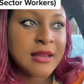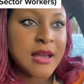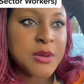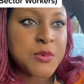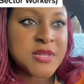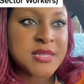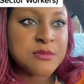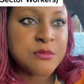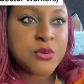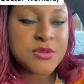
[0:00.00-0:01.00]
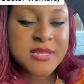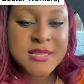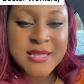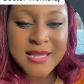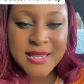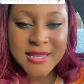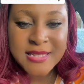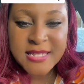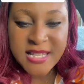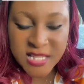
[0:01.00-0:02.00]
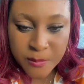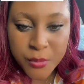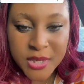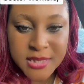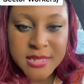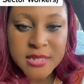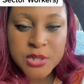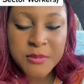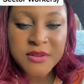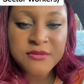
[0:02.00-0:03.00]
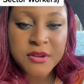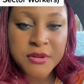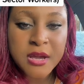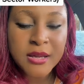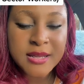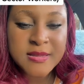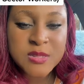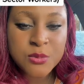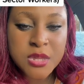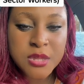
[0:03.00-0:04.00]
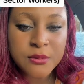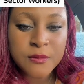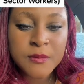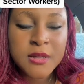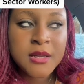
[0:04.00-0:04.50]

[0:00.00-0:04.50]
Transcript: I was mostly disappointed, to be very honest with you.